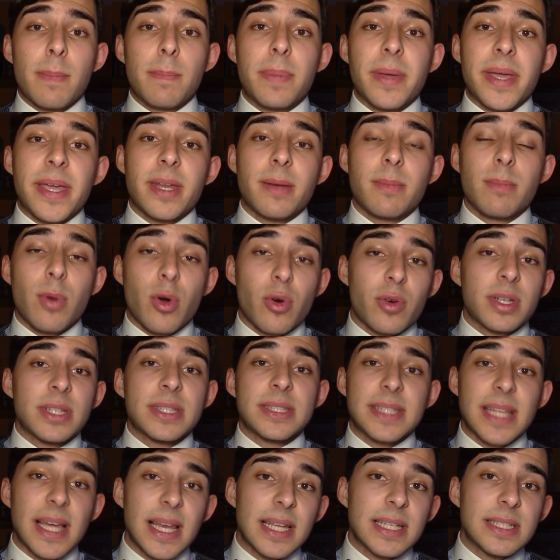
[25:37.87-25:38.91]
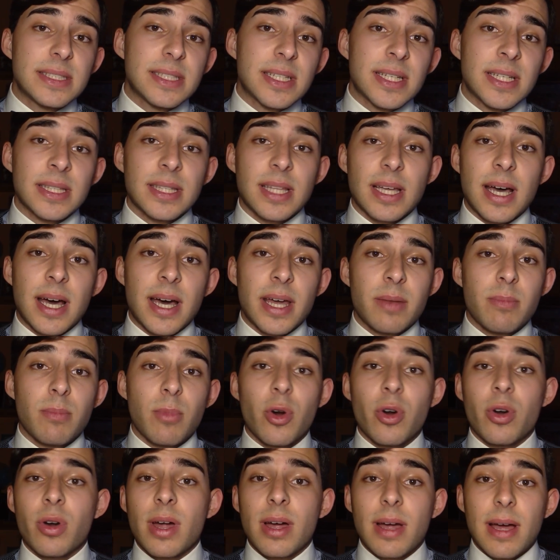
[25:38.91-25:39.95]
being more intelligent and
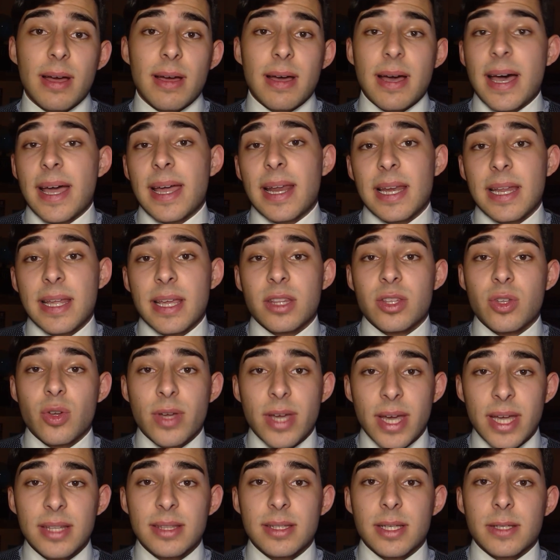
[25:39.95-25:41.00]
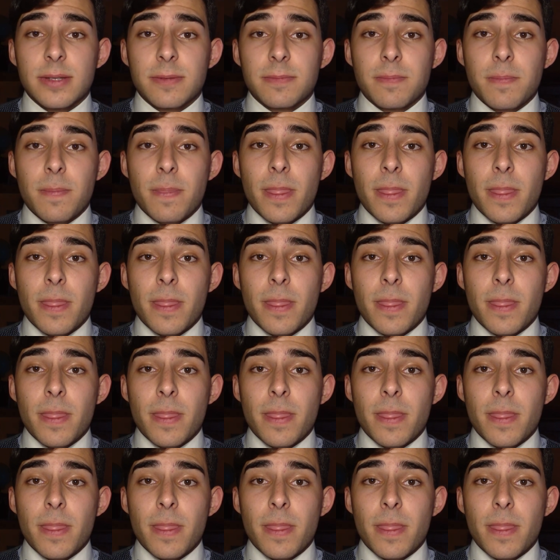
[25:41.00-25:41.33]
more highly educated.